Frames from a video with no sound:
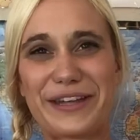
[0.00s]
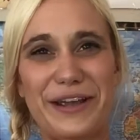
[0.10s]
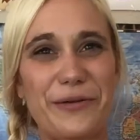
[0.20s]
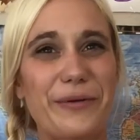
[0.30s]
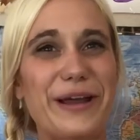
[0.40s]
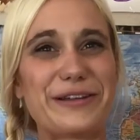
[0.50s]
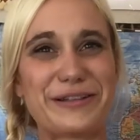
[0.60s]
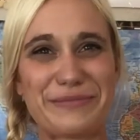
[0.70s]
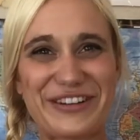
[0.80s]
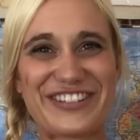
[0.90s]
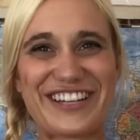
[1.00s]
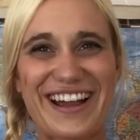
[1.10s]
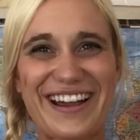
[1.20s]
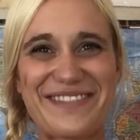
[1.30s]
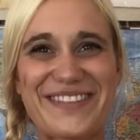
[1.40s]
take way too much
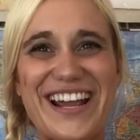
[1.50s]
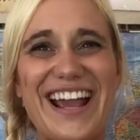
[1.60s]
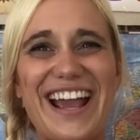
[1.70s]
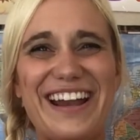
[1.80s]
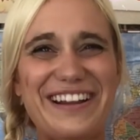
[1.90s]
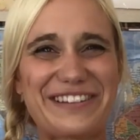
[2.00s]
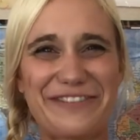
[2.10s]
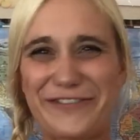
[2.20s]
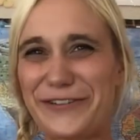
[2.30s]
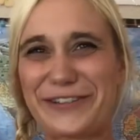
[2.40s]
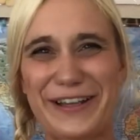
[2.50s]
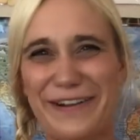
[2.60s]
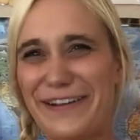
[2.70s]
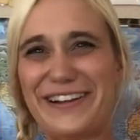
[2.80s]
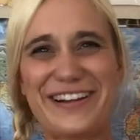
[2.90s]
time, and it's a fool's
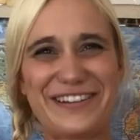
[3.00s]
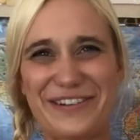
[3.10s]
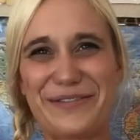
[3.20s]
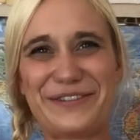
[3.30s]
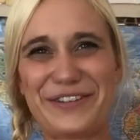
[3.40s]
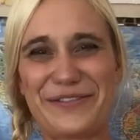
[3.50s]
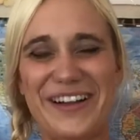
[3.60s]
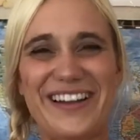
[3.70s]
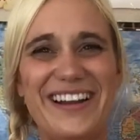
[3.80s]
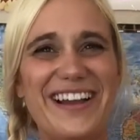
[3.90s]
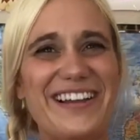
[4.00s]
errand. Don't do it.